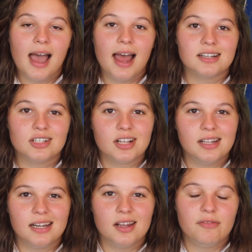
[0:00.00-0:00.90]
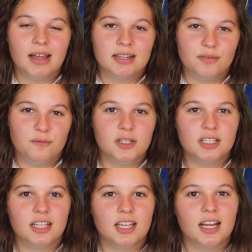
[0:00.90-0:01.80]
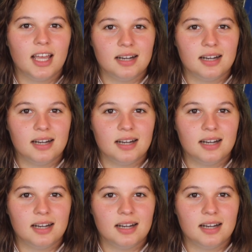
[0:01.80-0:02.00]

and luckily enough he had some funding and he